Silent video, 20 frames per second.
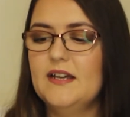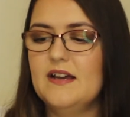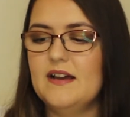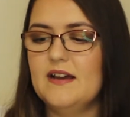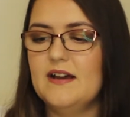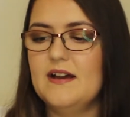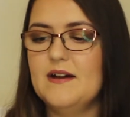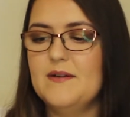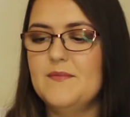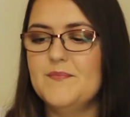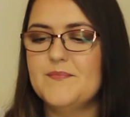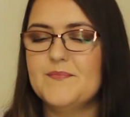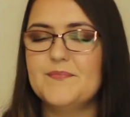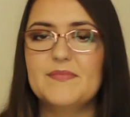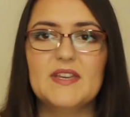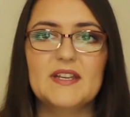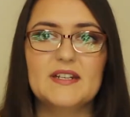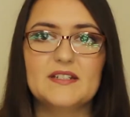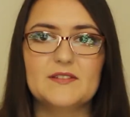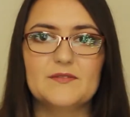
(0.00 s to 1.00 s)

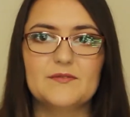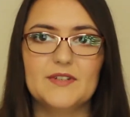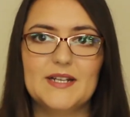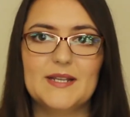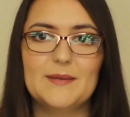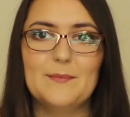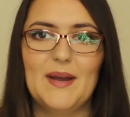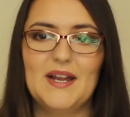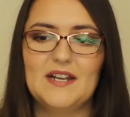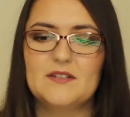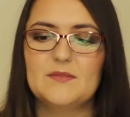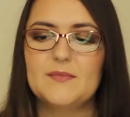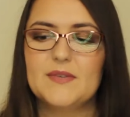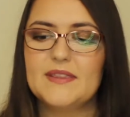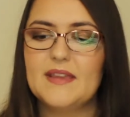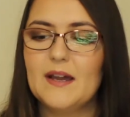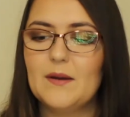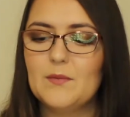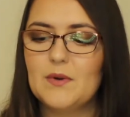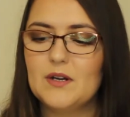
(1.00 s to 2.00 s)
It doesn't really match me
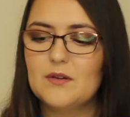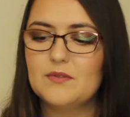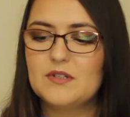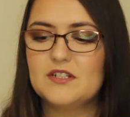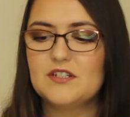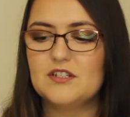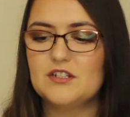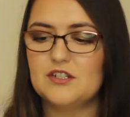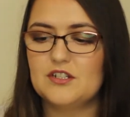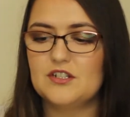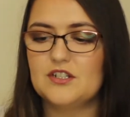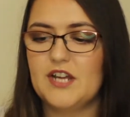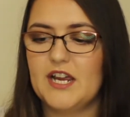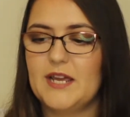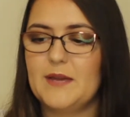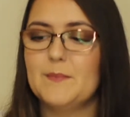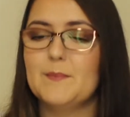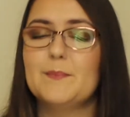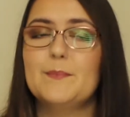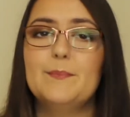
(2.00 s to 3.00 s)
that well, which is a
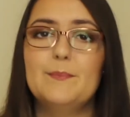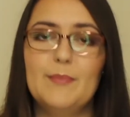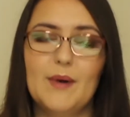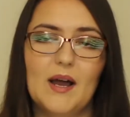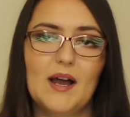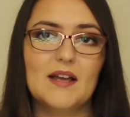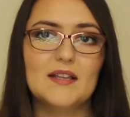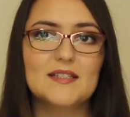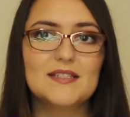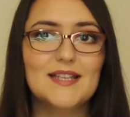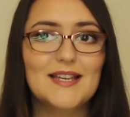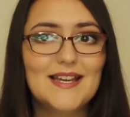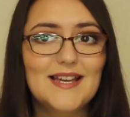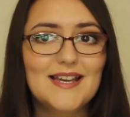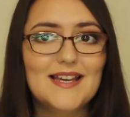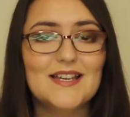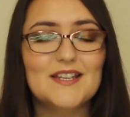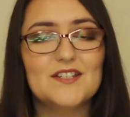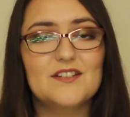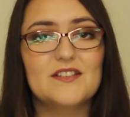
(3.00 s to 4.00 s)
shame, but
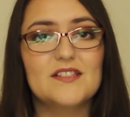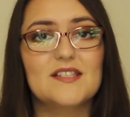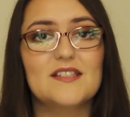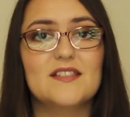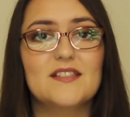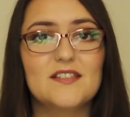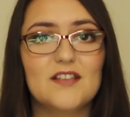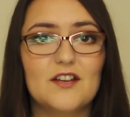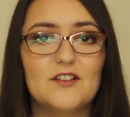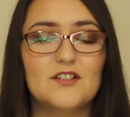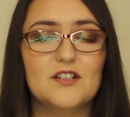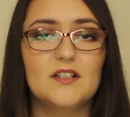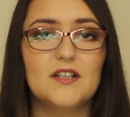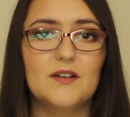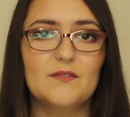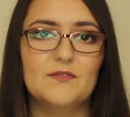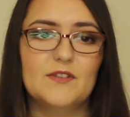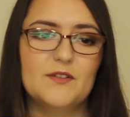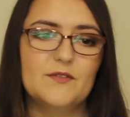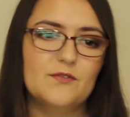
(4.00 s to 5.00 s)
it just has such a
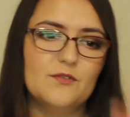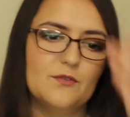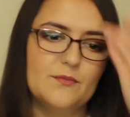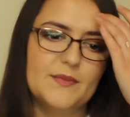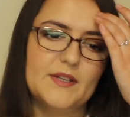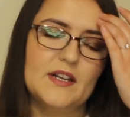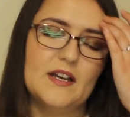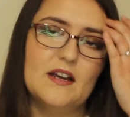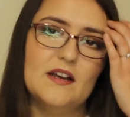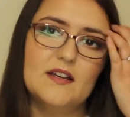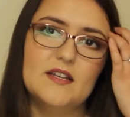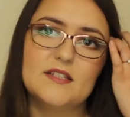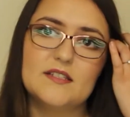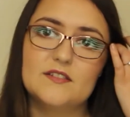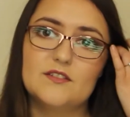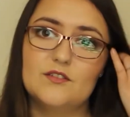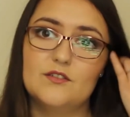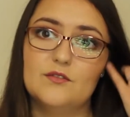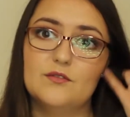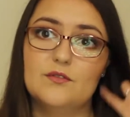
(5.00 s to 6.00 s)
lovely formula.
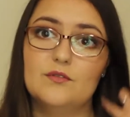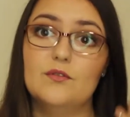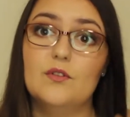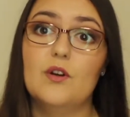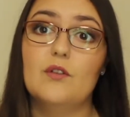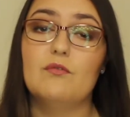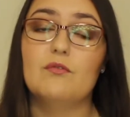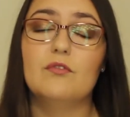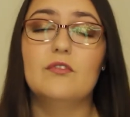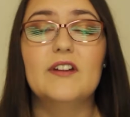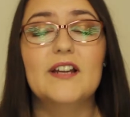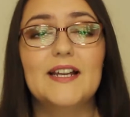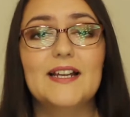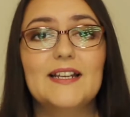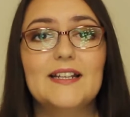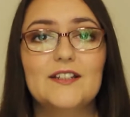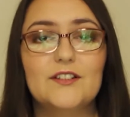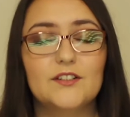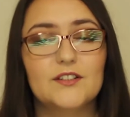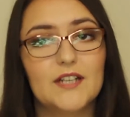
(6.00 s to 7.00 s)
It's got a
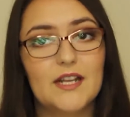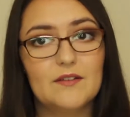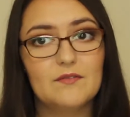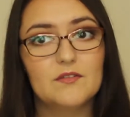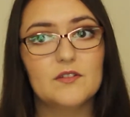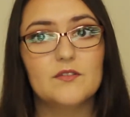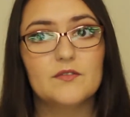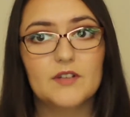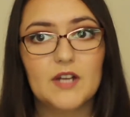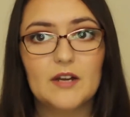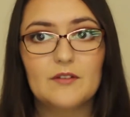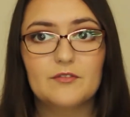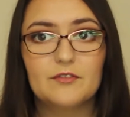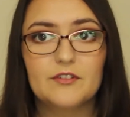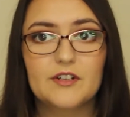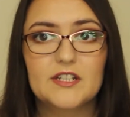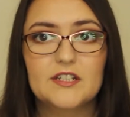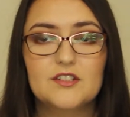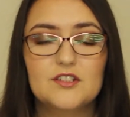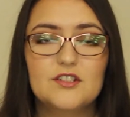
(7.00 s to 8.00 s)
really good level of
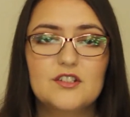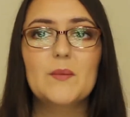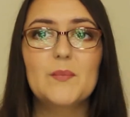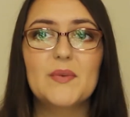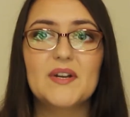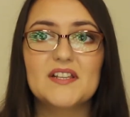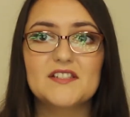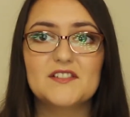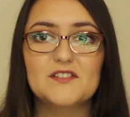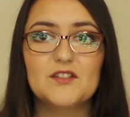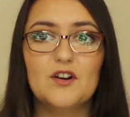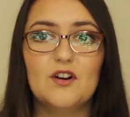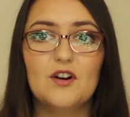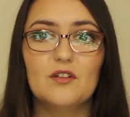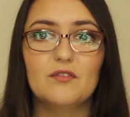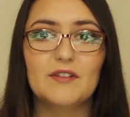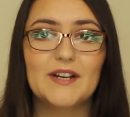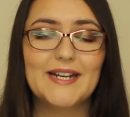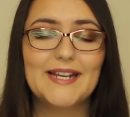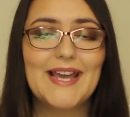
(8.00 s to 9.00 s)
coverage, but it's
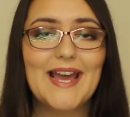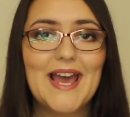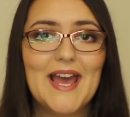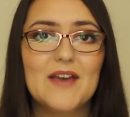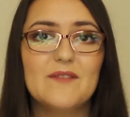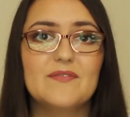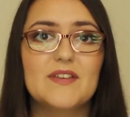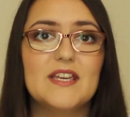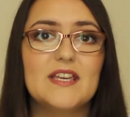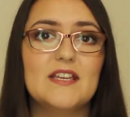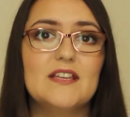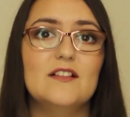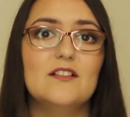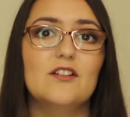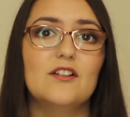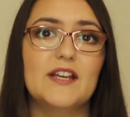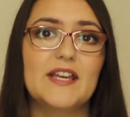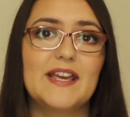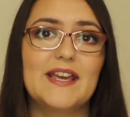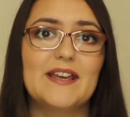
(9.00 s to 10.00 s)
not a really heavy
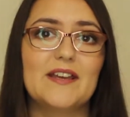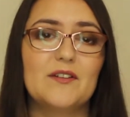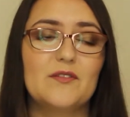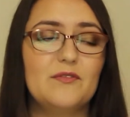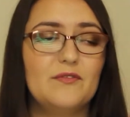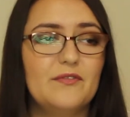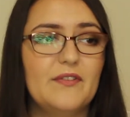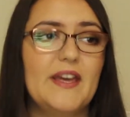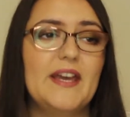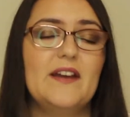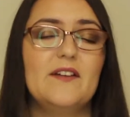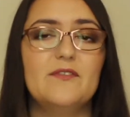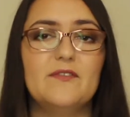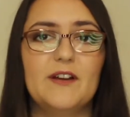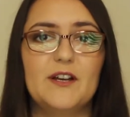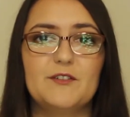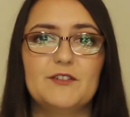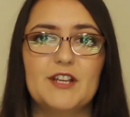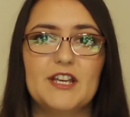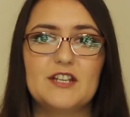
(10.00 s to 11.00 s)
looking thick
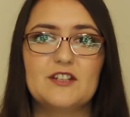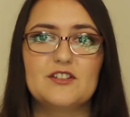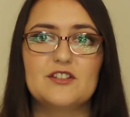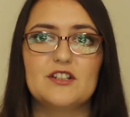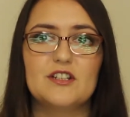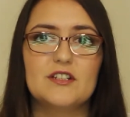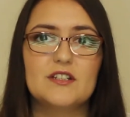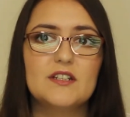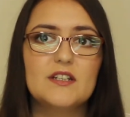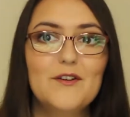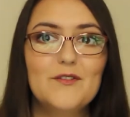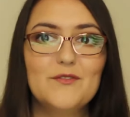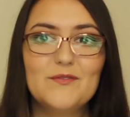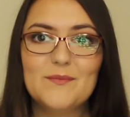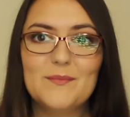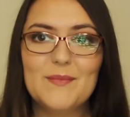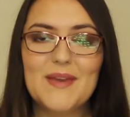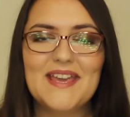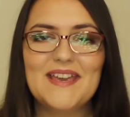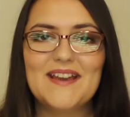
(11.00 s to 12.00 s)
foundation.
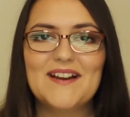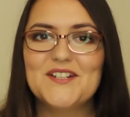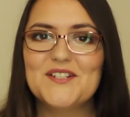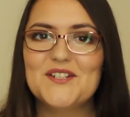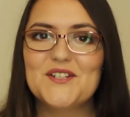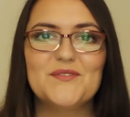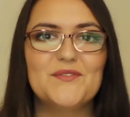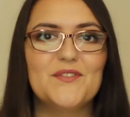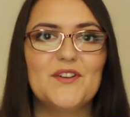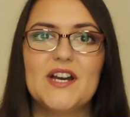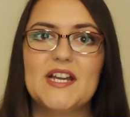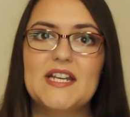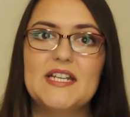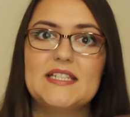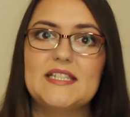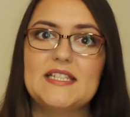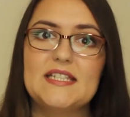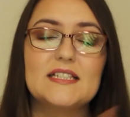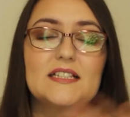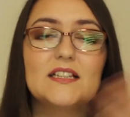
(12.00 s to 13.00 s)
For me, I just find
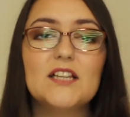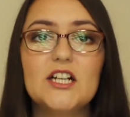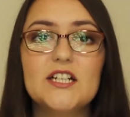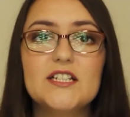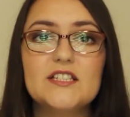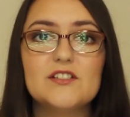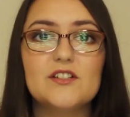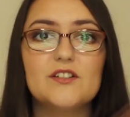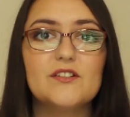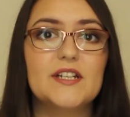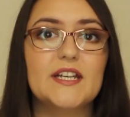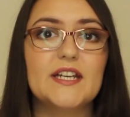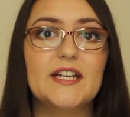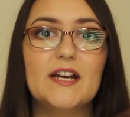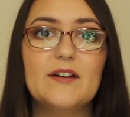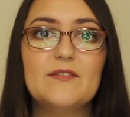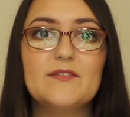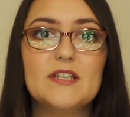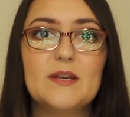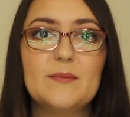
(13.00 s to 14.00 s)
that this glides on, it
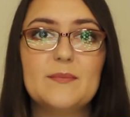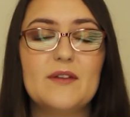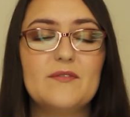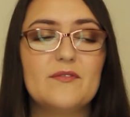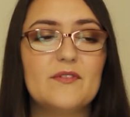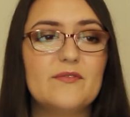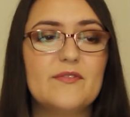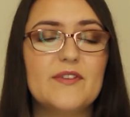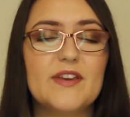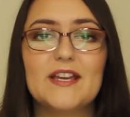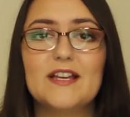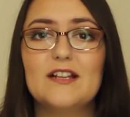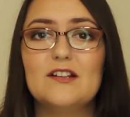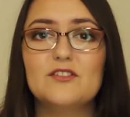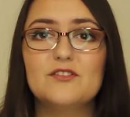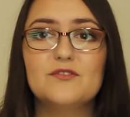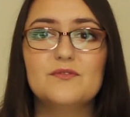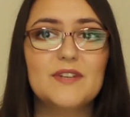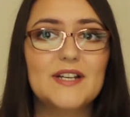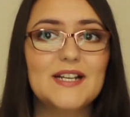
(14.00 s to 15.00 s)
covers up everything, it
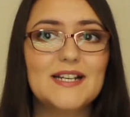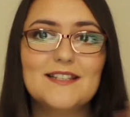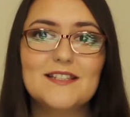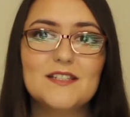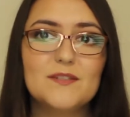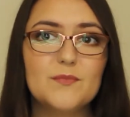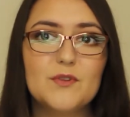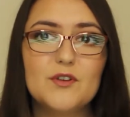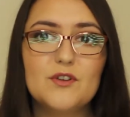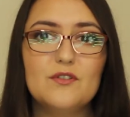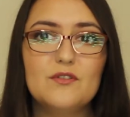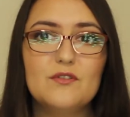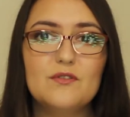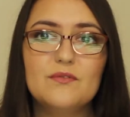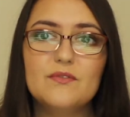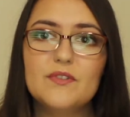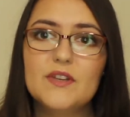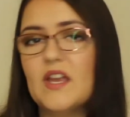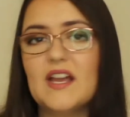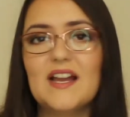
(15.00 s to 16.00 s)
looks really
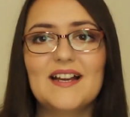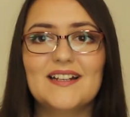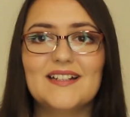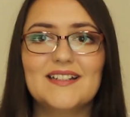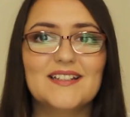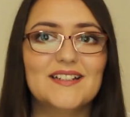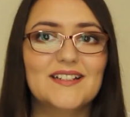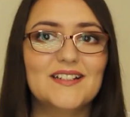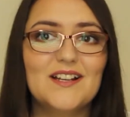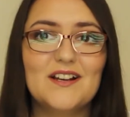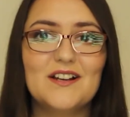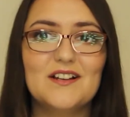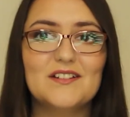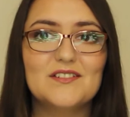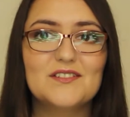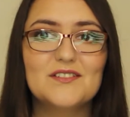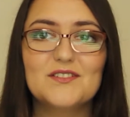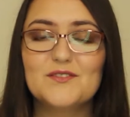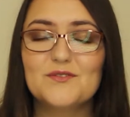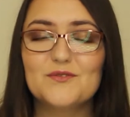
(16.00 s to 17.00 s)
smooth, and it
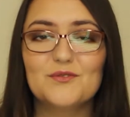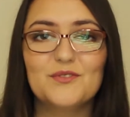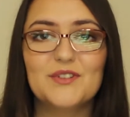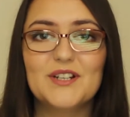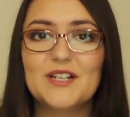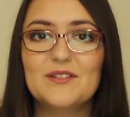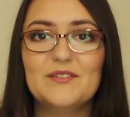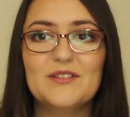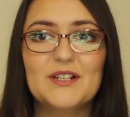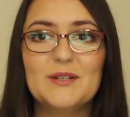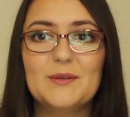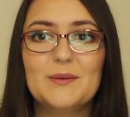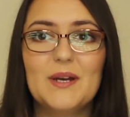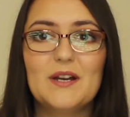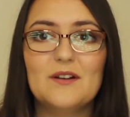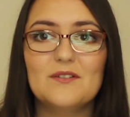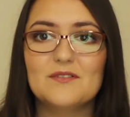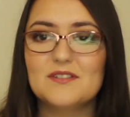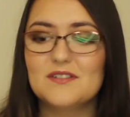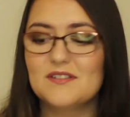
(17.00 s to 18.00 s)
lasts really, really
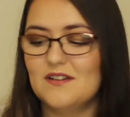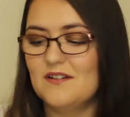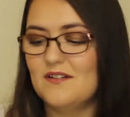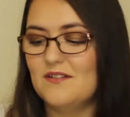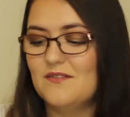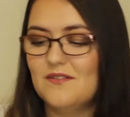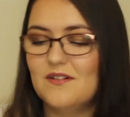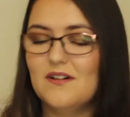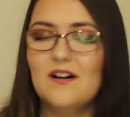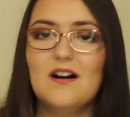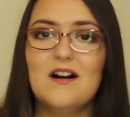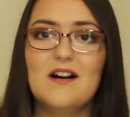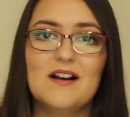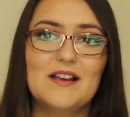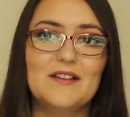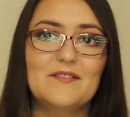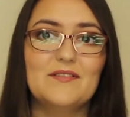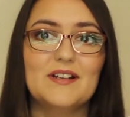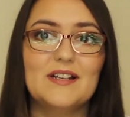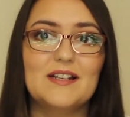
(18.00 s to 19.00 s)
well. So
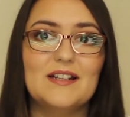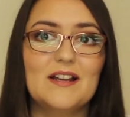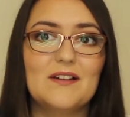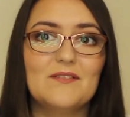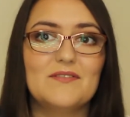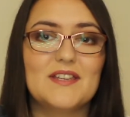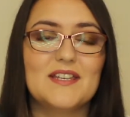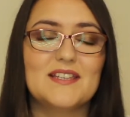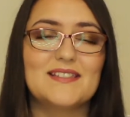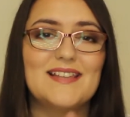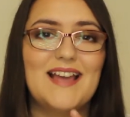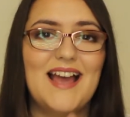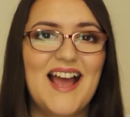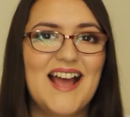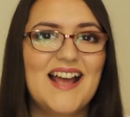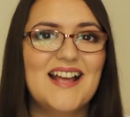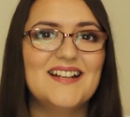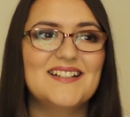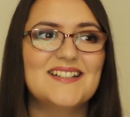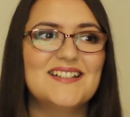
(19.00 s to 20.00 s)
I really love this,
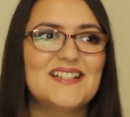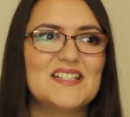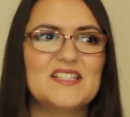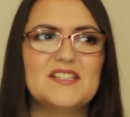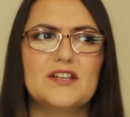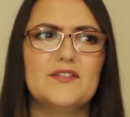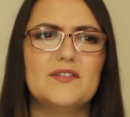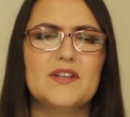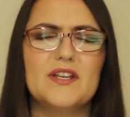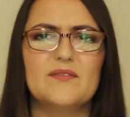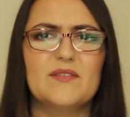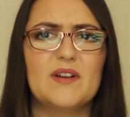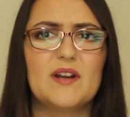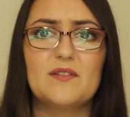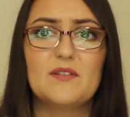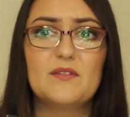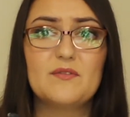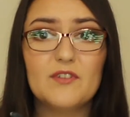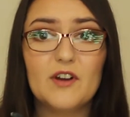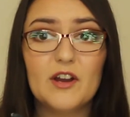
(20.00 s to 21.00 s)
and it's only
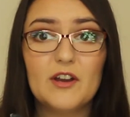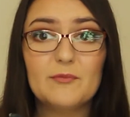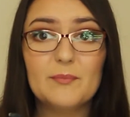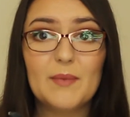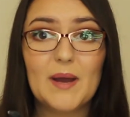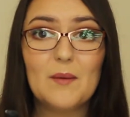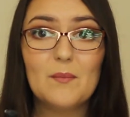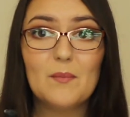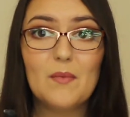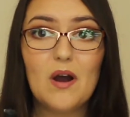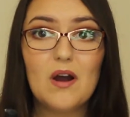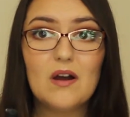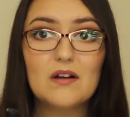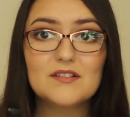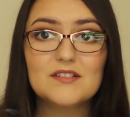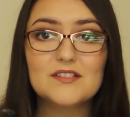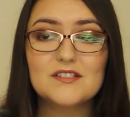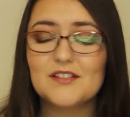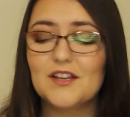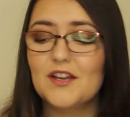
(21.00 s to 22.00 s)
around the £5
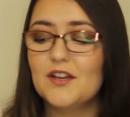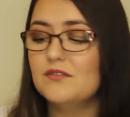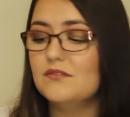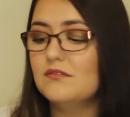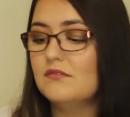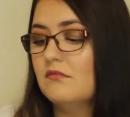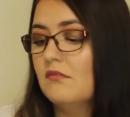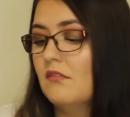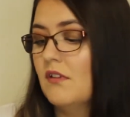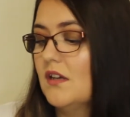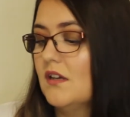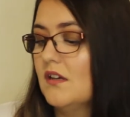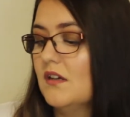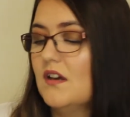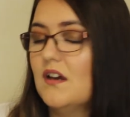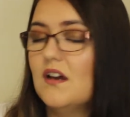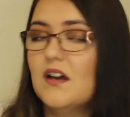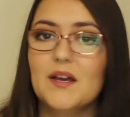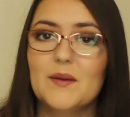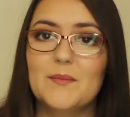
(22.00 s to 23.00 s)
mark. So,
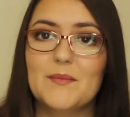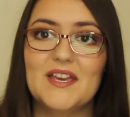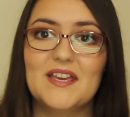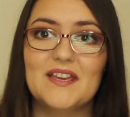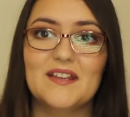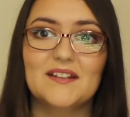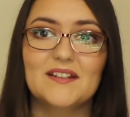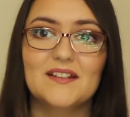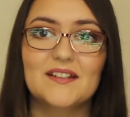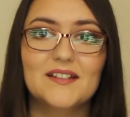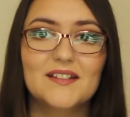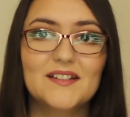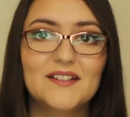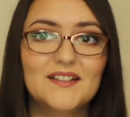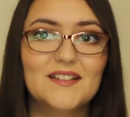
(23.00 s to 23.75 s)
I mean,